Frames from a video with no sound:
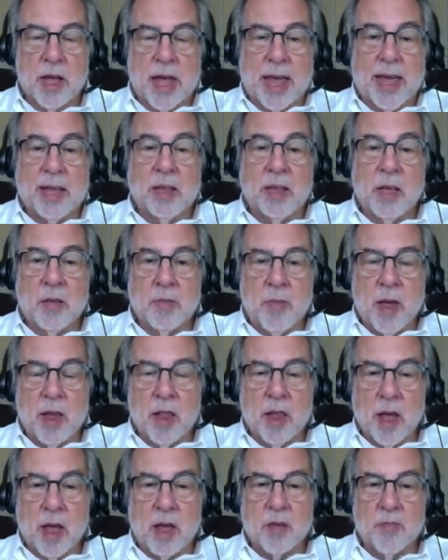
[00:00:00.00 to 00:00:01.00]
Eli
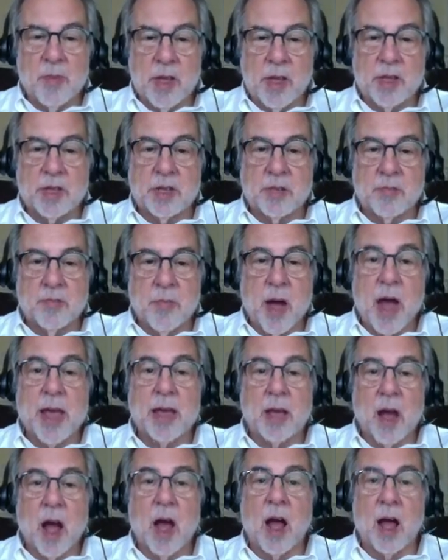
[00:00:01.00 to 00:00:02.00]
Melech means my
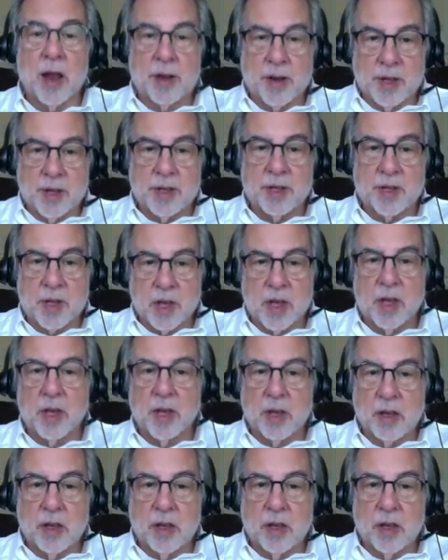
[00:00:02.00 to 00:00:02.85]
God is king.